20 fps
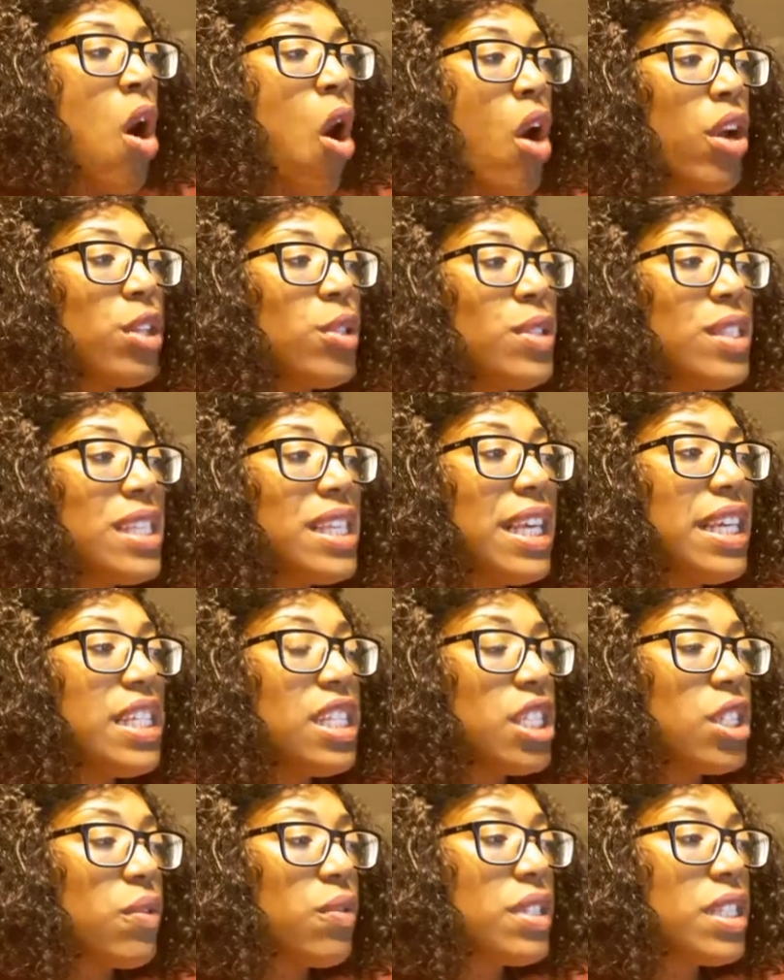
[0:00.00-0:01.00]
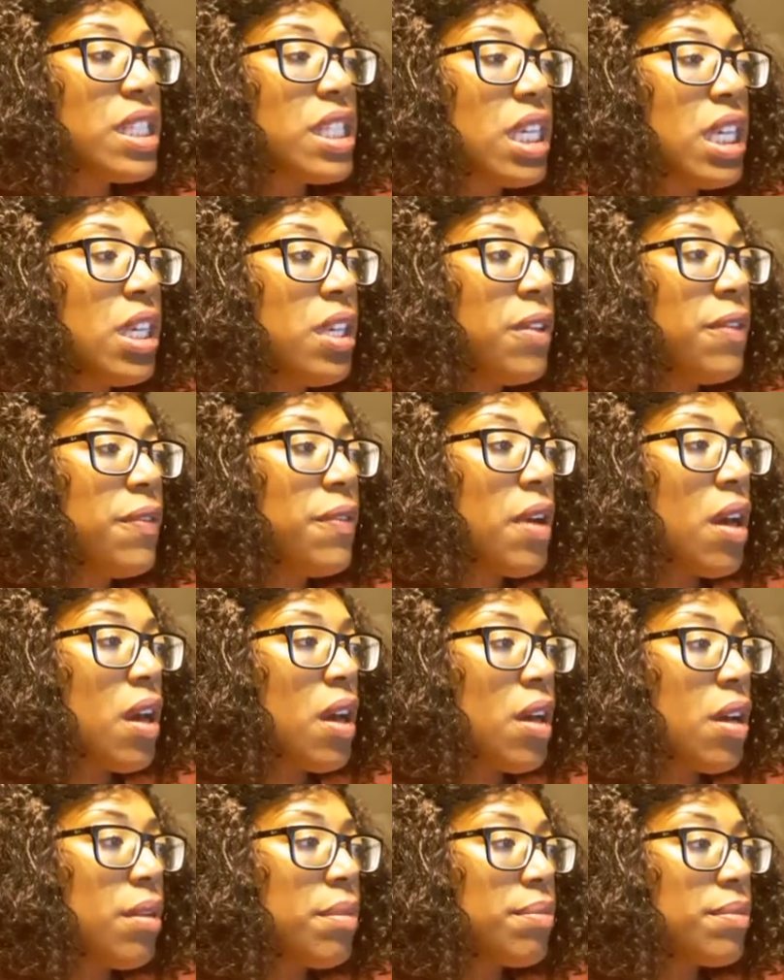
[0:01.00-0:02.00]
Are you seeking to receive,
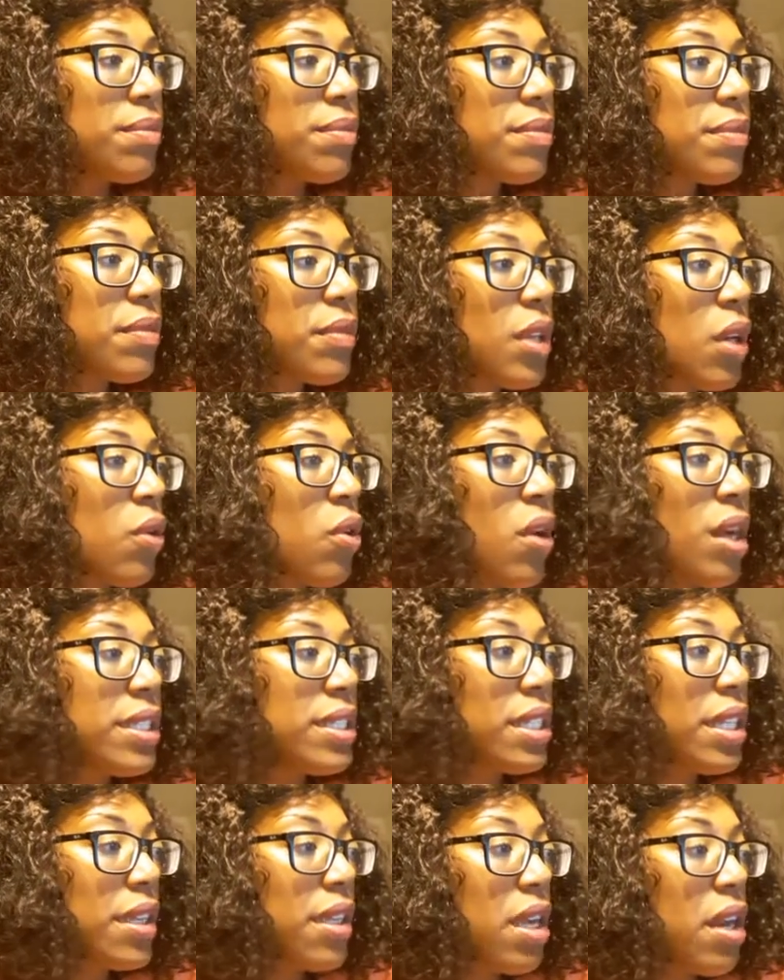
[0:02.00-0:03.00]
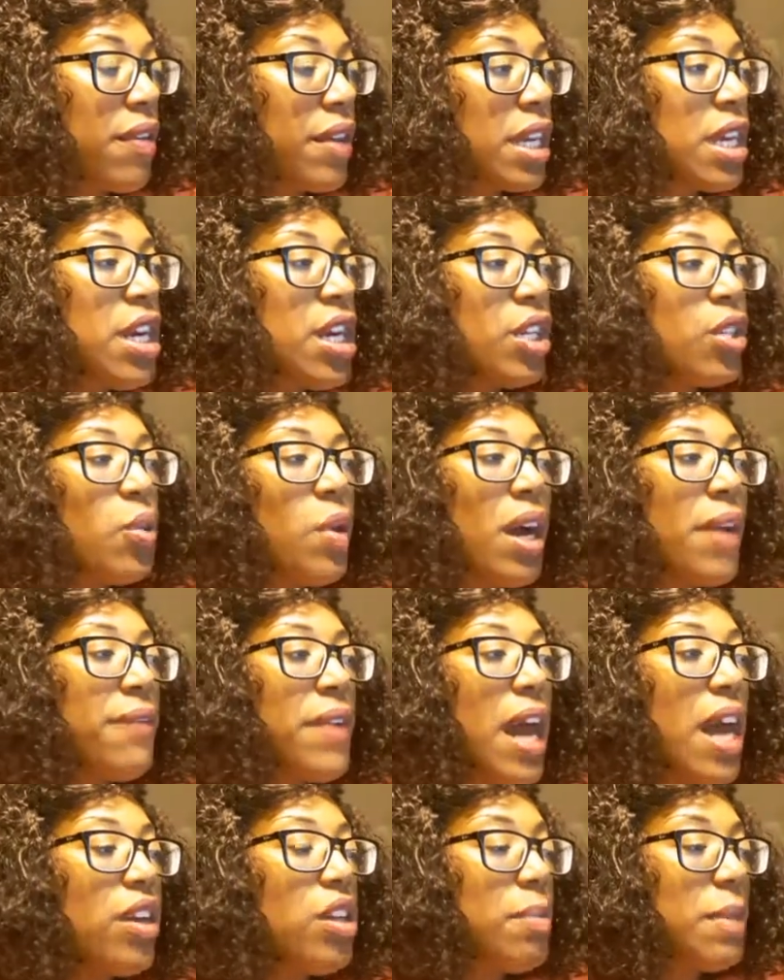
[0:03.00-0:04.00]
oh no, I said that all right. Do I
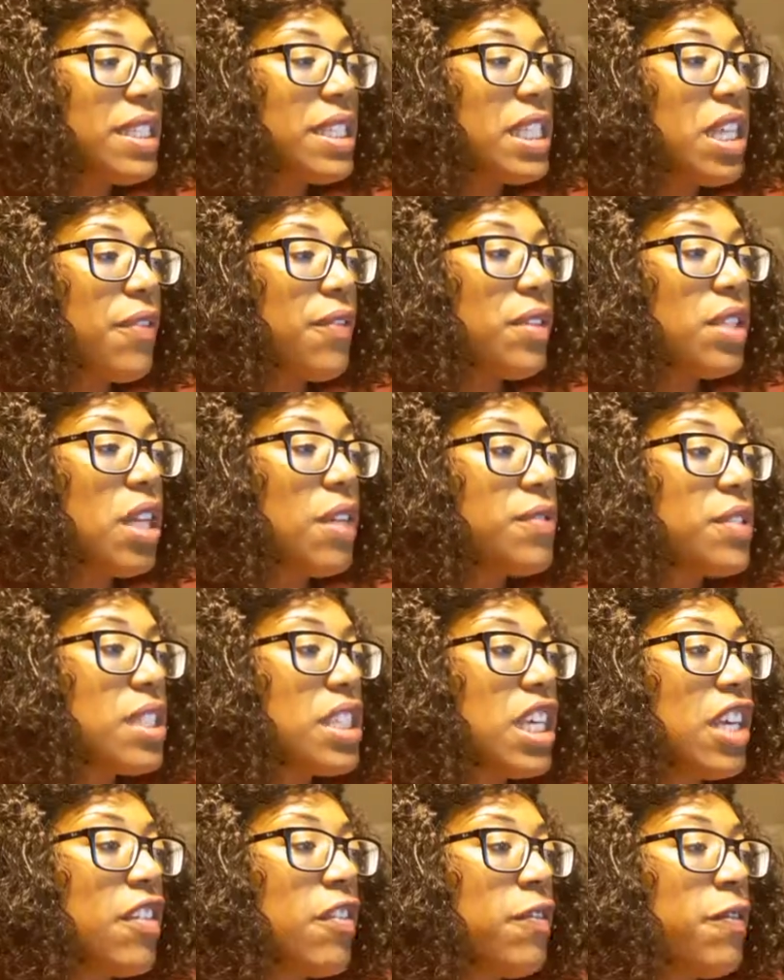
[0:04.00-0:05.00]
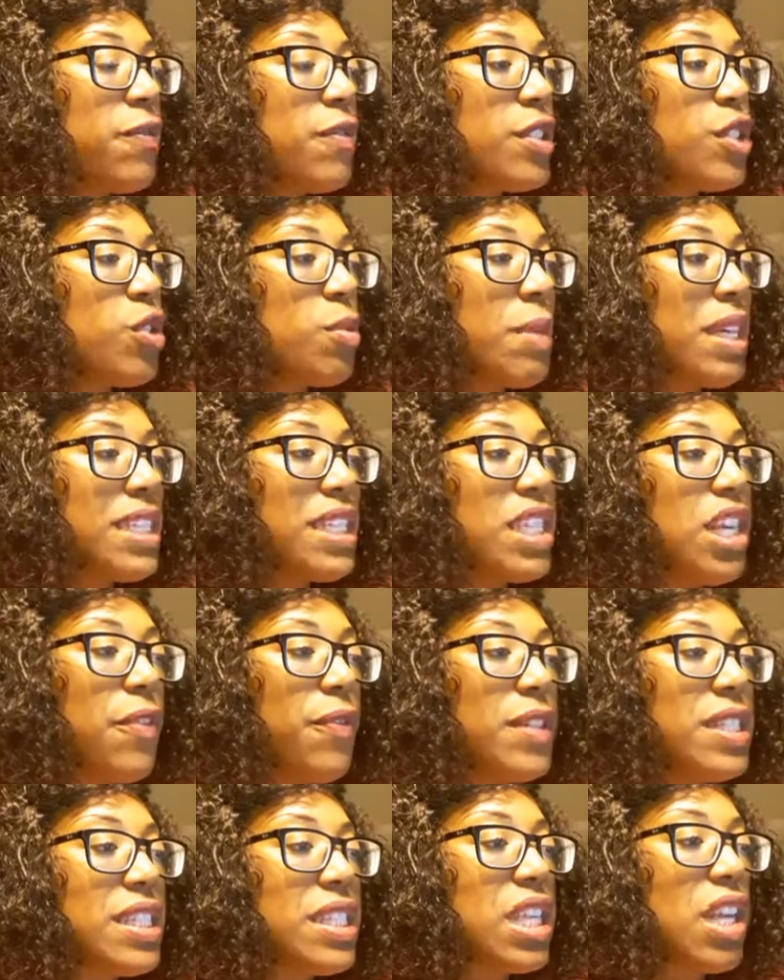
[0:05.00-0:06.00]
value myself enough to give to
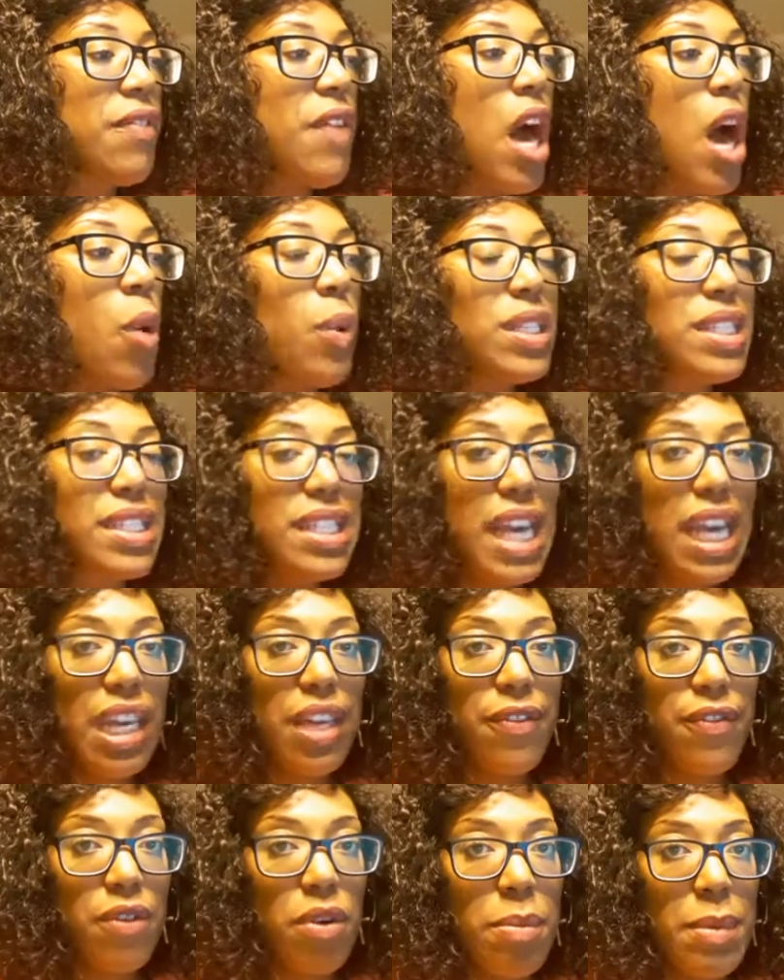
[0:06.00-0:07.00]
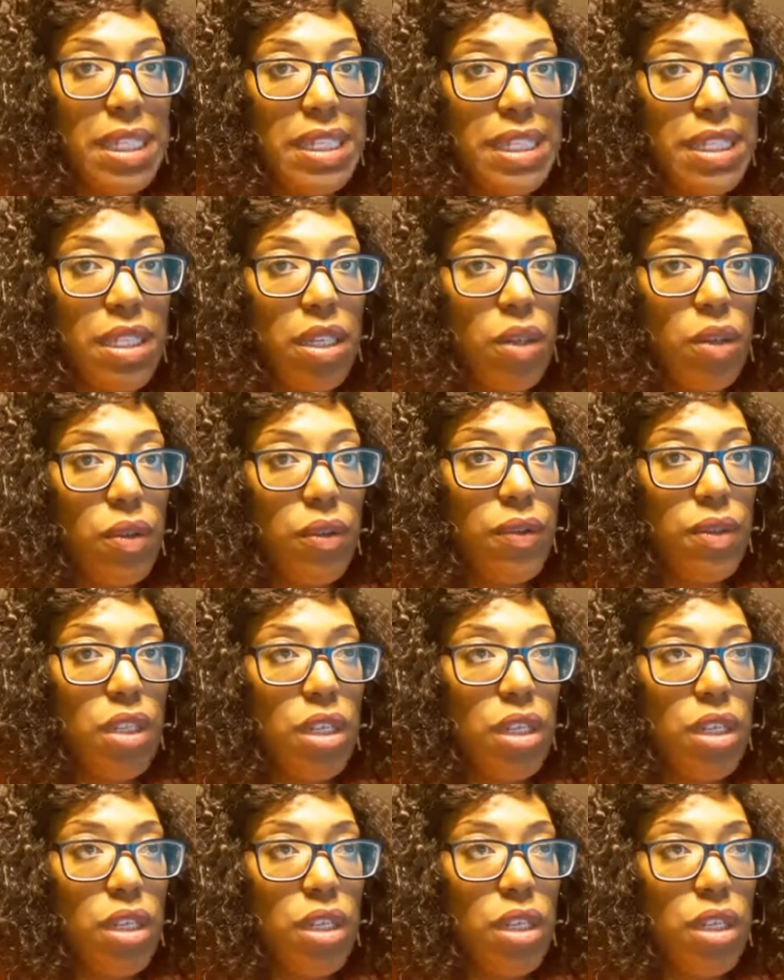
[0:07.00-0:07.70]
myself instead of always taking from myself?